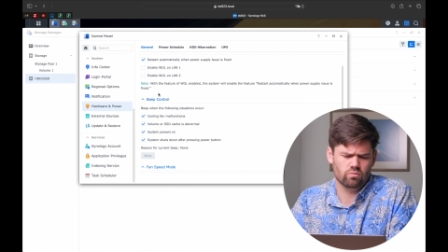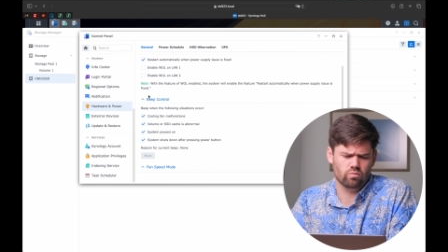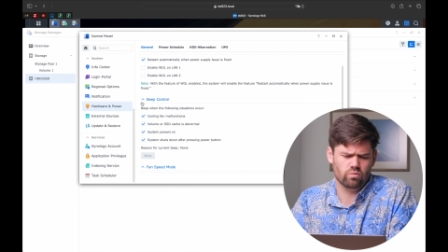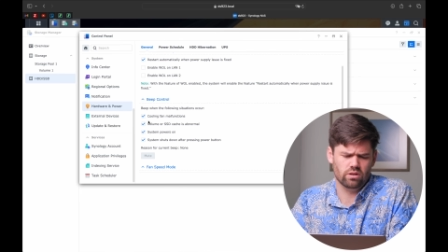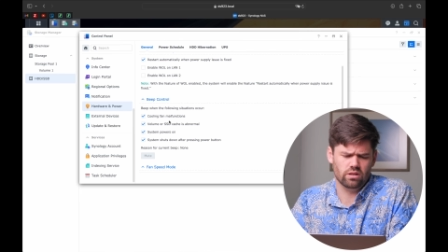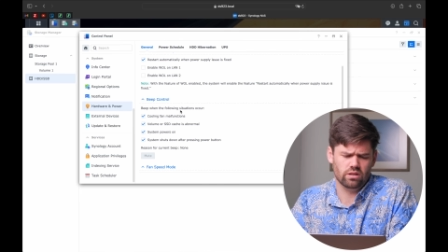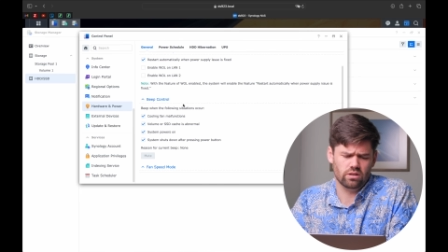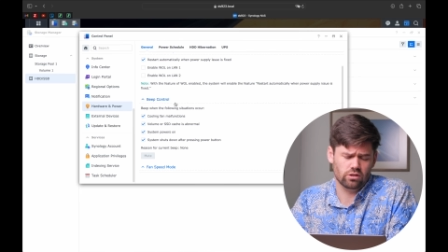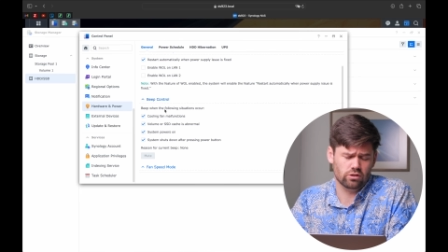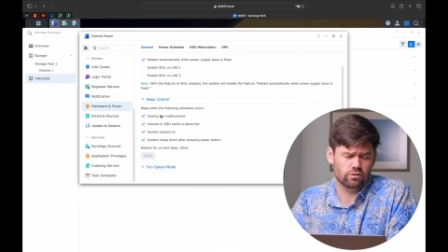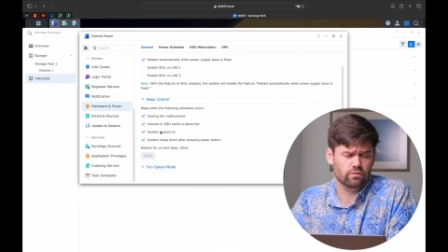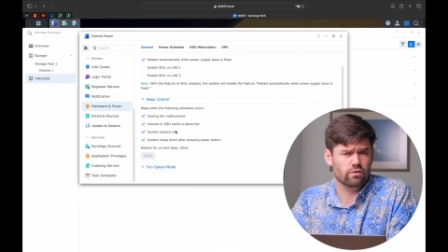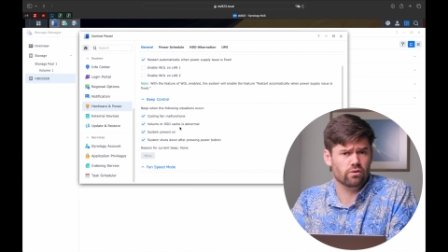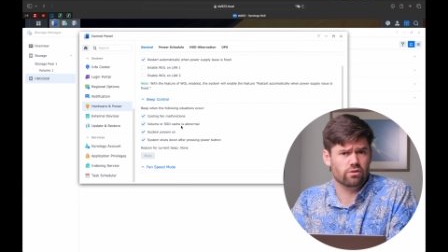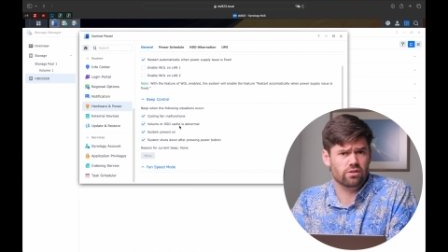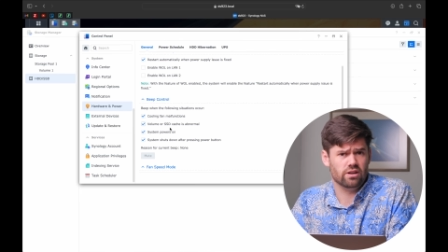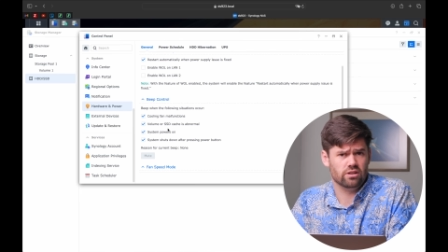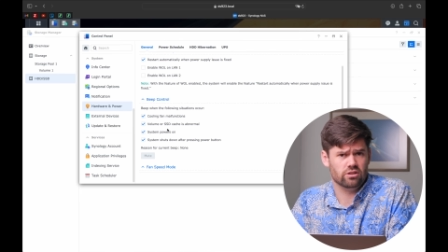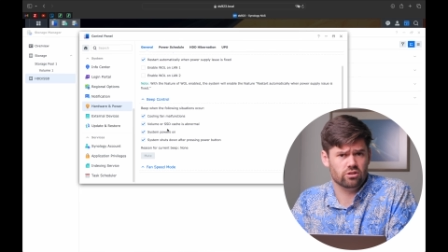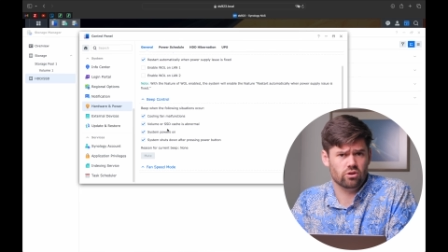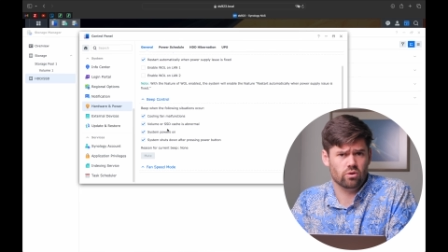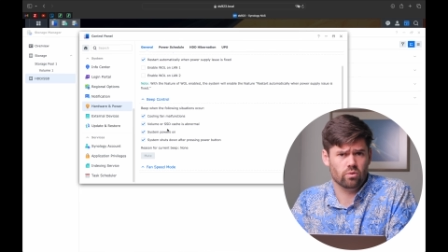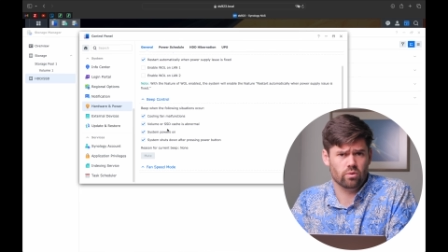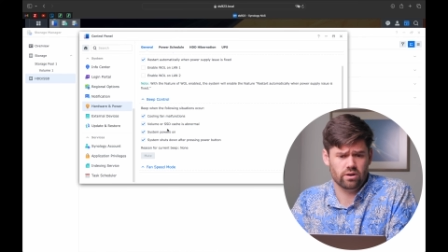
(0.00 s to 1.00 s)
really useful
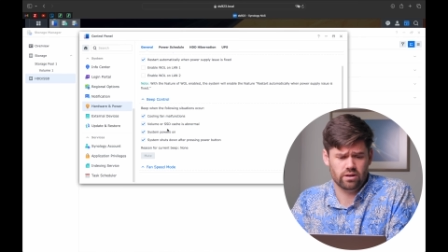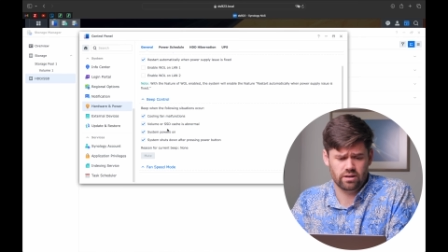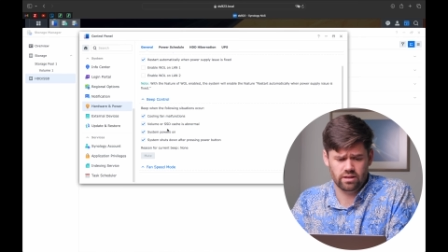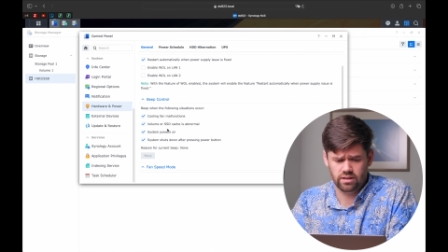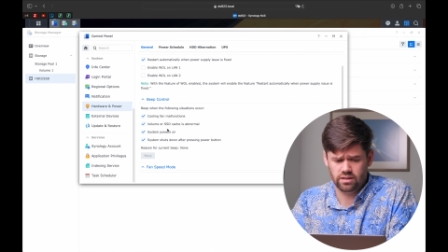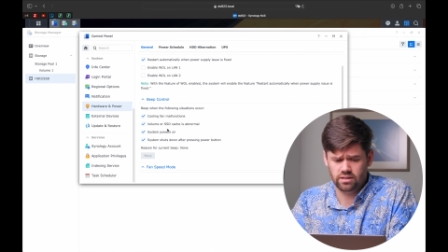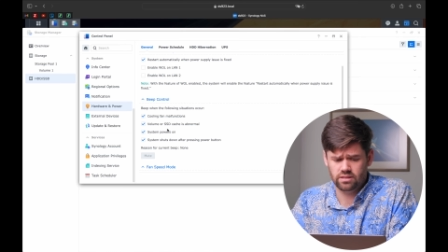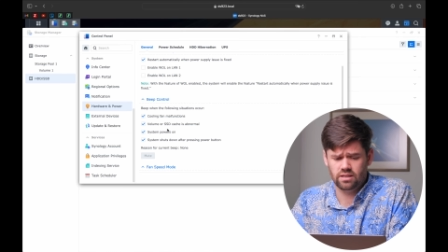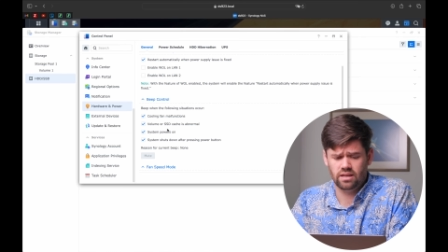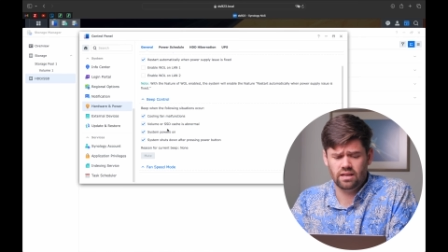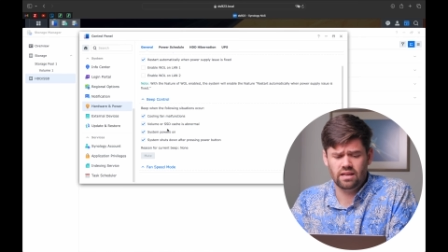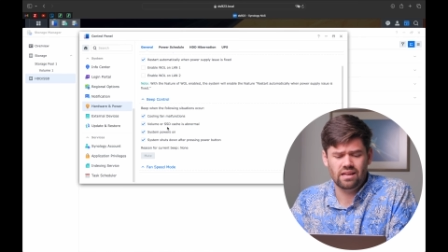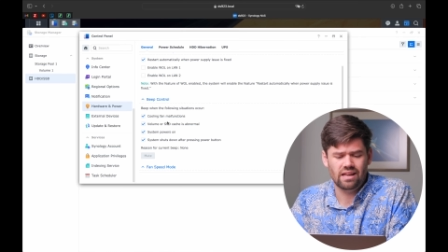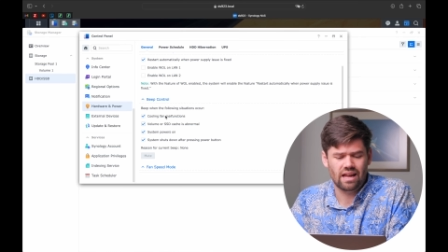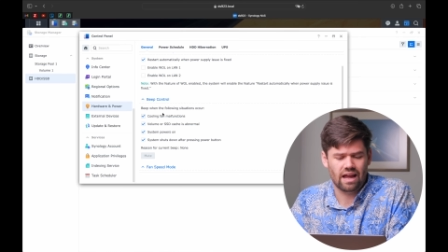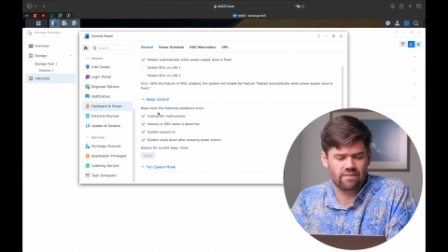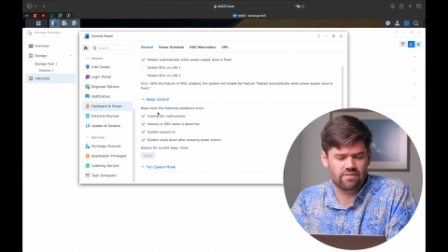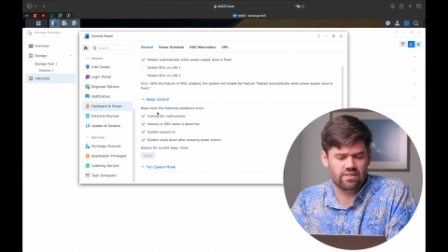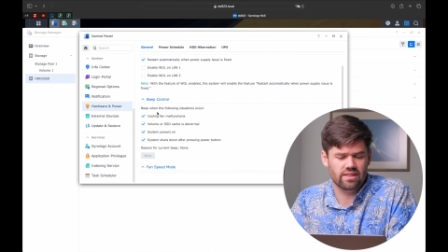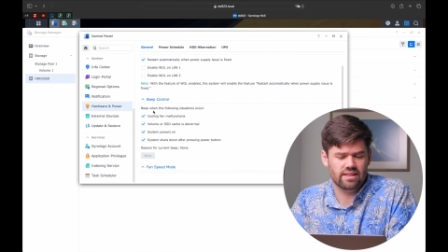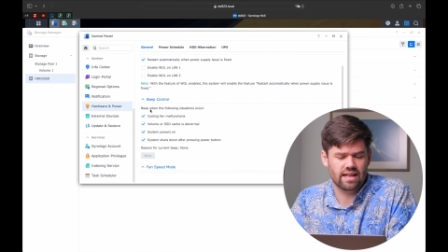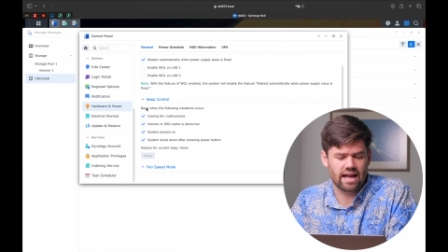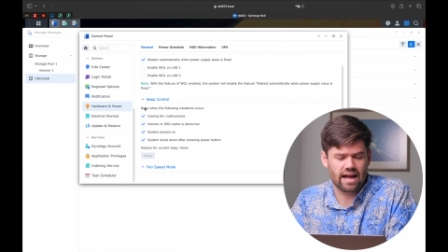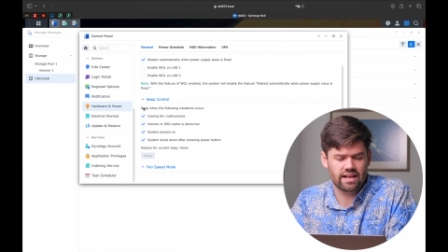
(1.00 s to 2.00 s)
thing to know where it is.
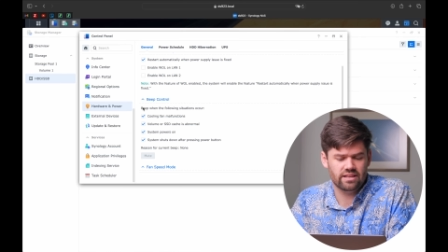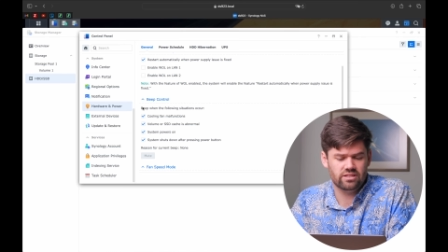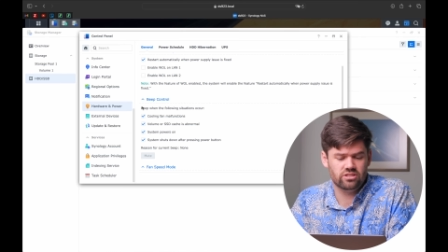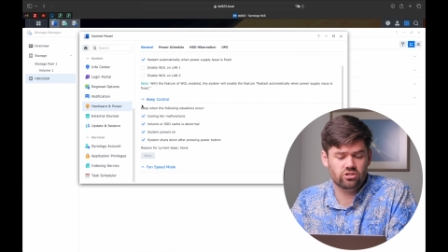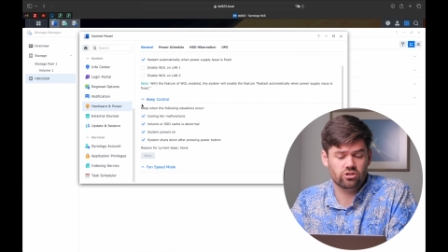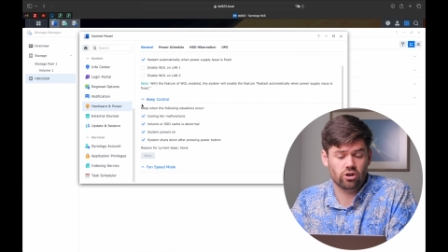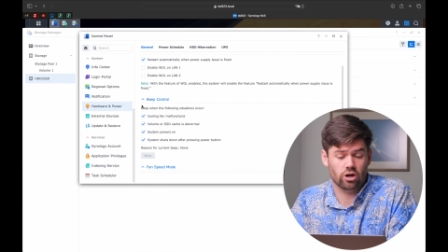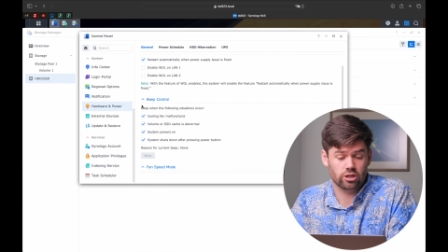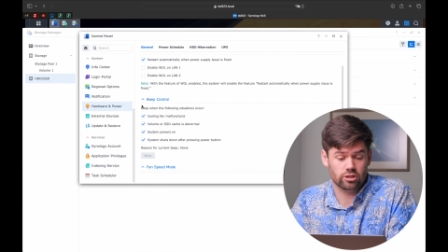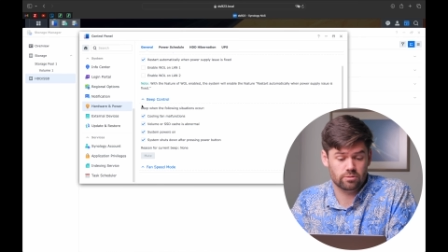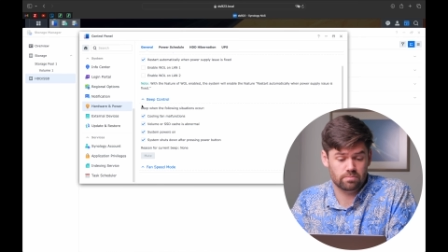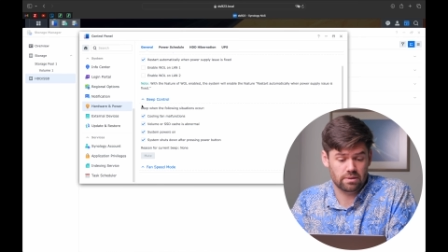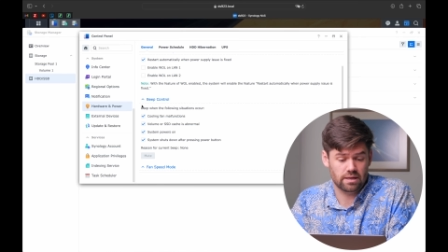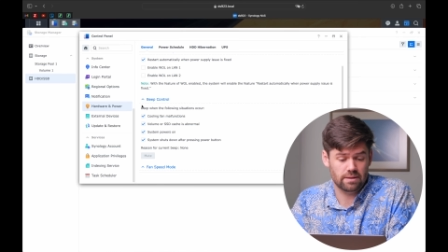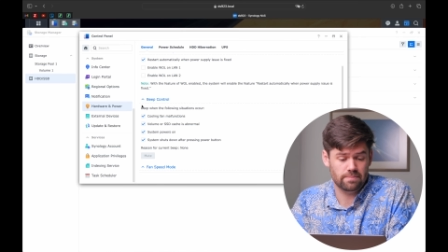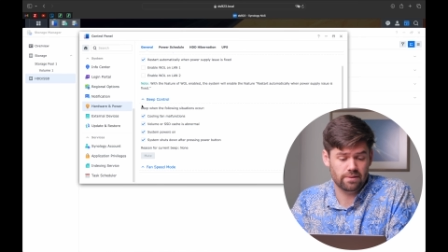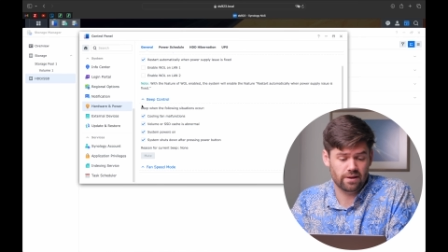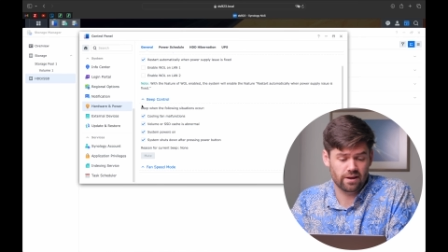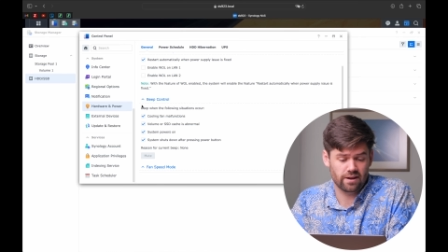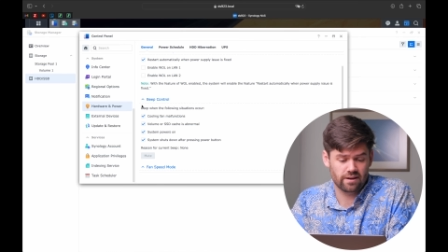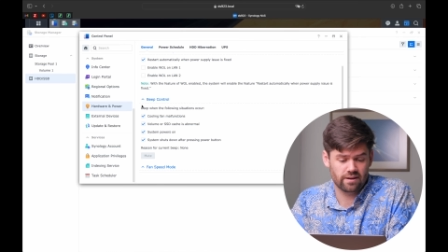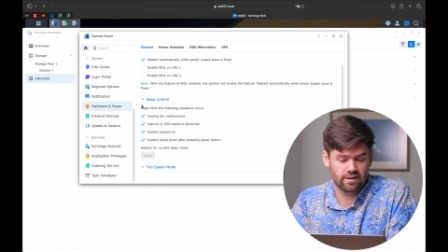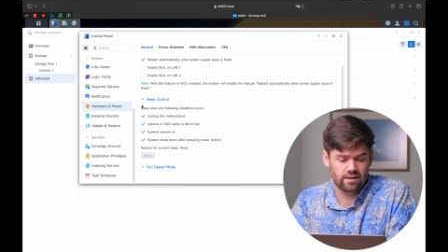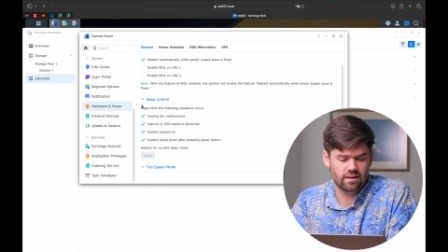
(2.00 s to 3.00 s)
If the NAS starts
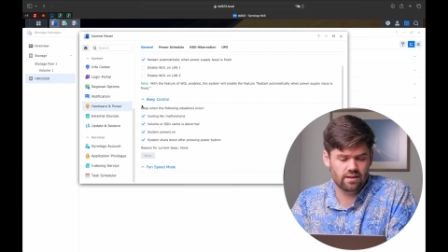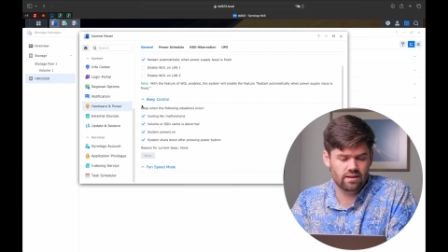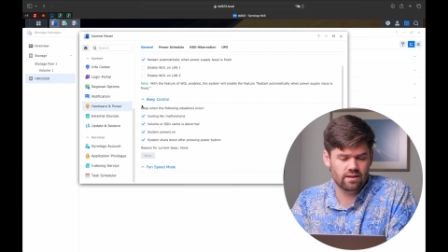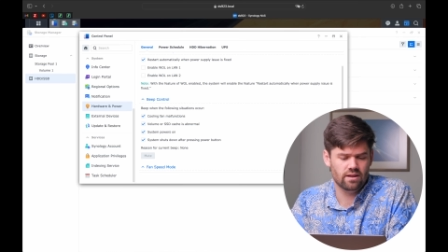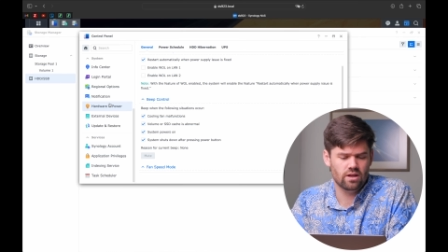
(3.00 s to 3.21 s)
beeping,